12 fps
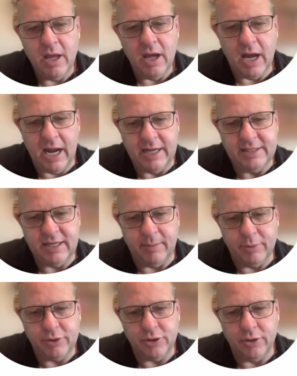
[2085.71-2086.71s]
high
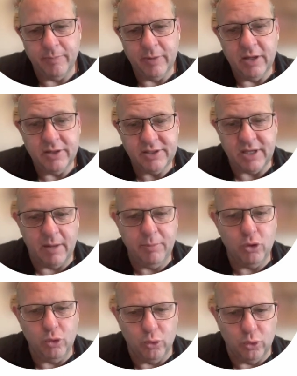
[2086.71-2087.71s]
temperature,
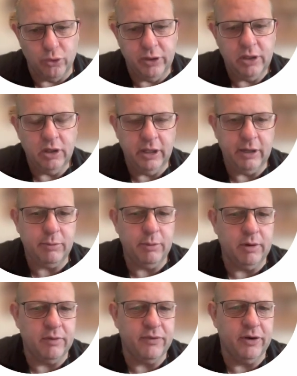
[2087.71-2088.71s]
subcooled liquid
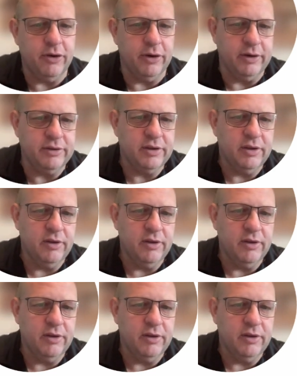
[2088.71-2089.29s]
refrigerant